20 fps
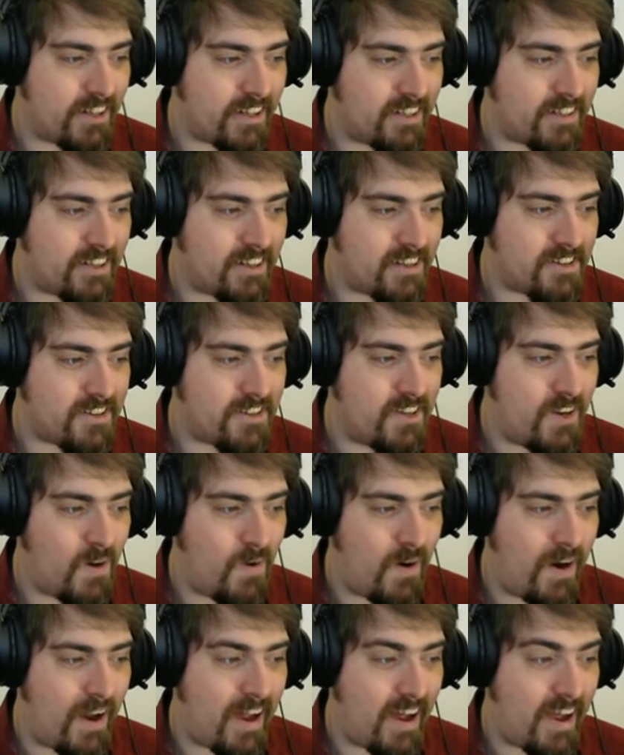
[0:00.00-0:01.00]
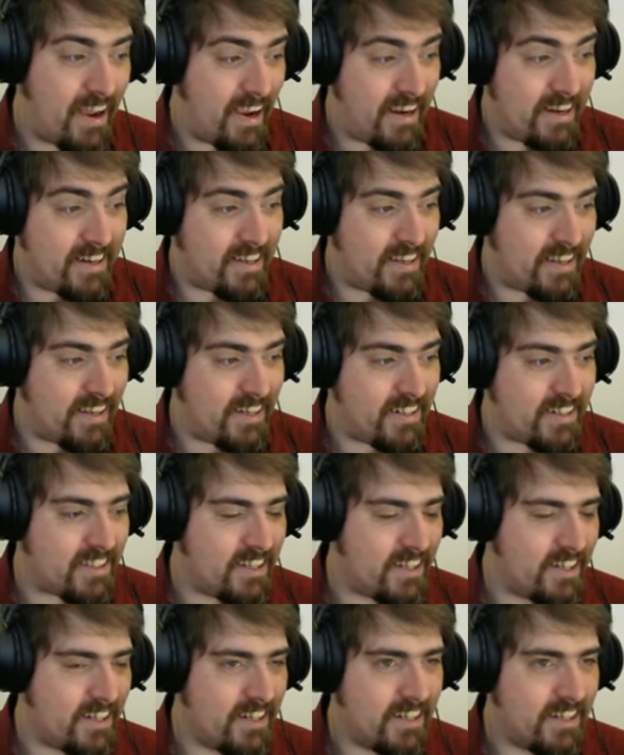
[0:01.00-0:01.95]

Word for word: He says, "No air, idiot,"